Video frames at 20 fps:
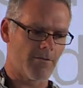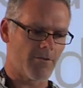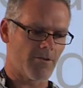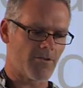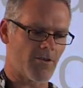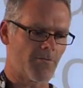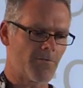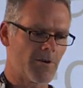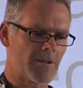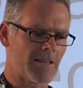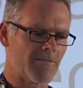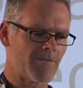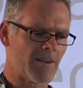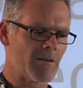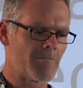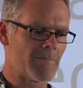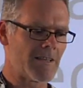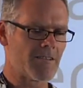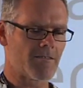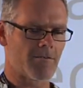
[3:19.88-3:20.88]
software
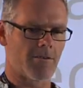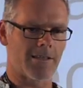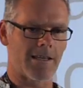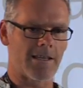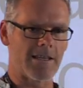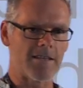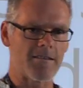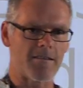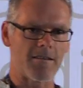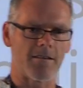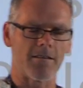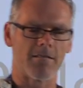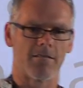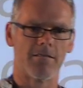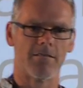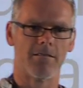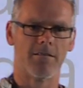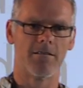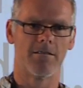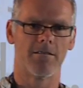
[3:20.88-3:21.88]
development is not an easy
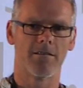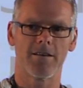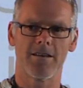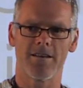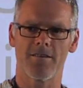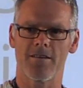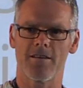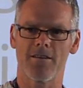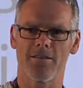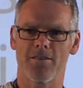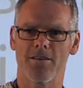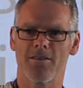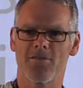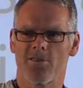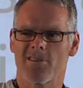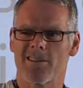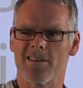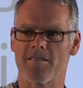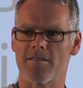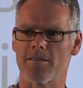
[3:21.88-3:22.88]
is, is
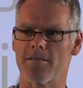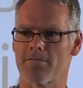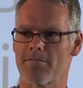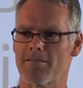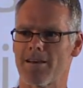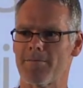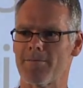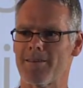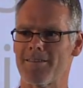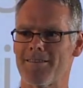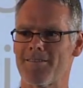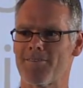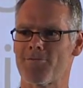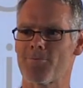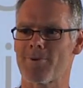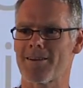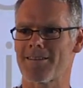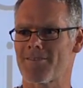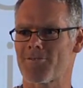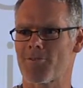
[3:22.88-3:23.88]
not easy. I mean, this is
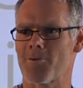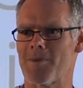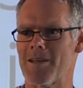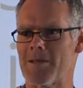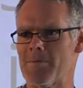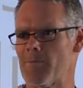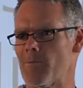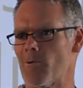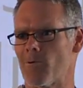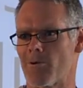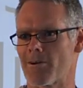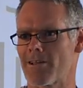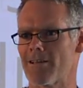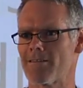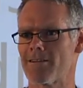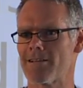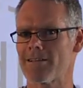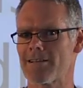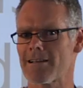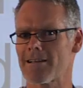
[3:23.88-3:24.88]
why there's so many people working
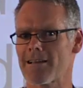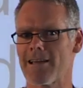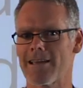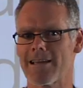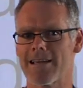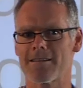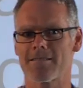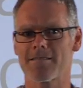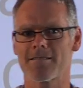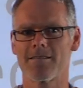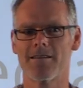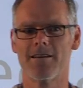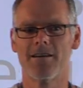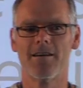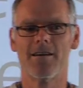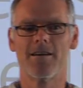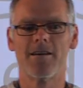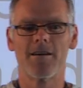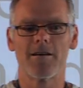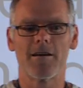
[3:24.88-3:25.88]
on it, I, I guess.
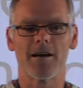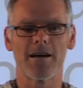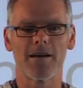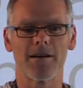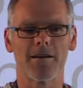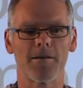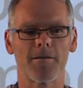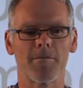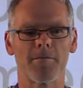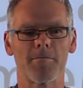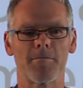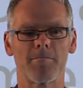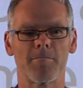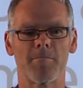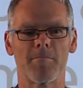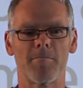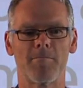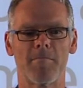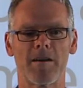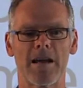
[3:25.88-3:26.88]
Uh,
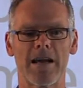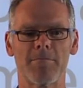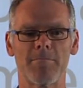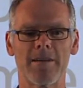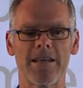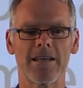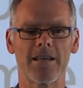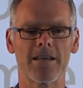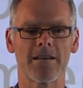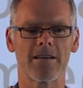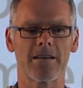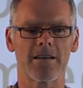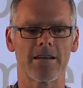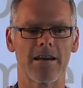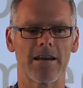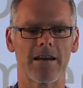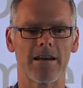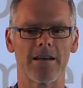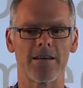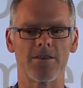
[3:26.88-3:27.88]
and making
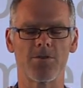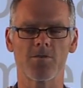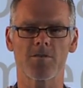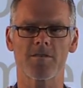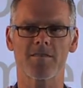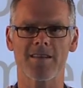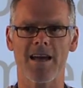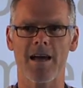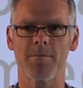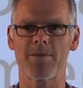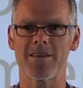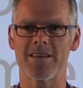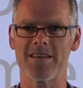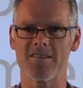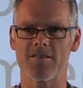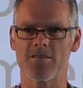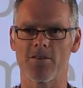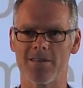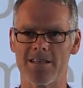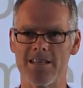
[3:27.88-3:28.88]
uh, users happy
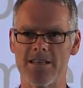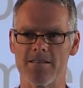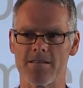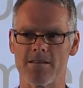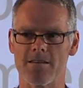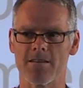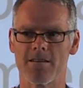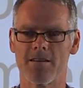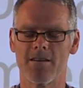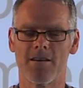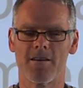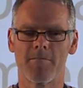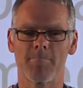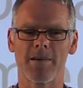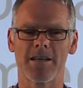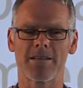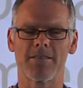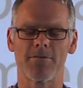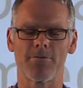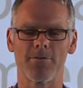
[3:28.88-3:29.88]
is not easy.
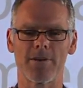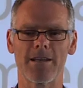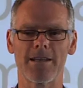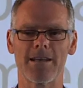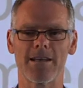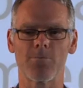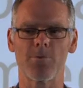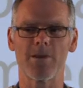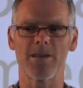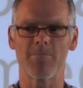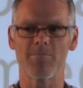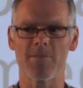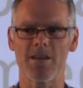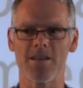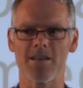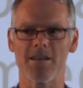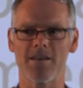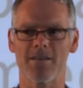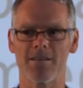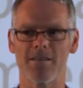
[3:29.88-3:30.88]
But really, at
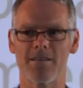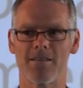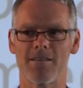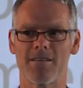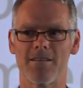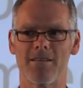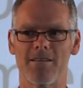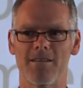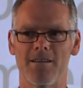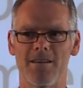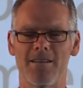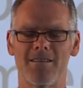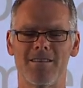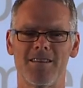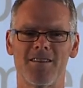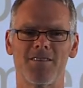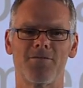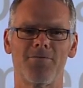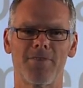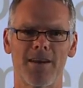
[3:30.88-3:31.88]
Wikimedia, it
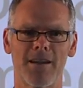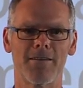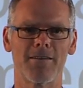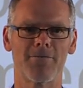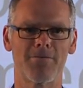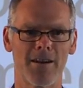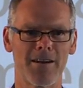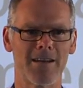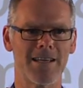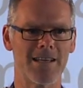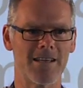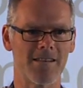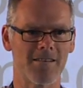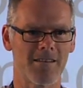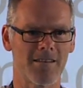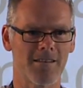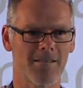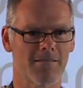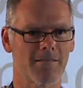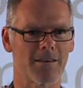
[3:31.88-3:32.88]
is very, very
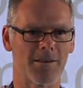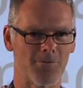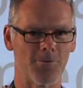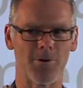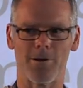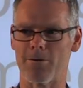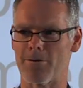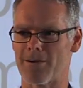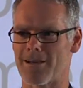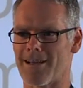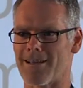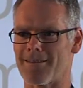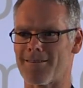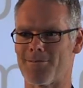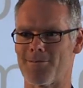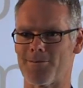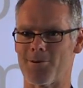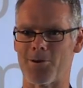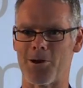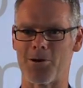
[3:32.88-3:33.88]
easy if we look
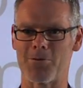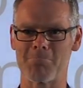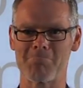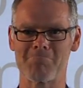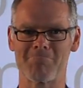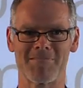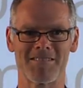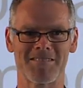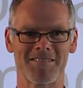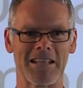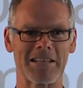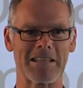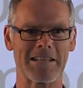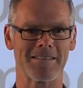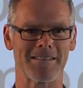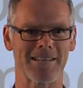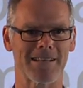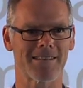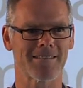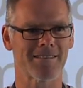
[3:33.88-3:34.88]
at, you know,
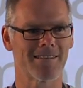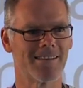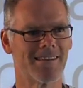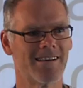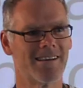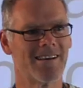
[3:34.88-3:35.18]
statistics.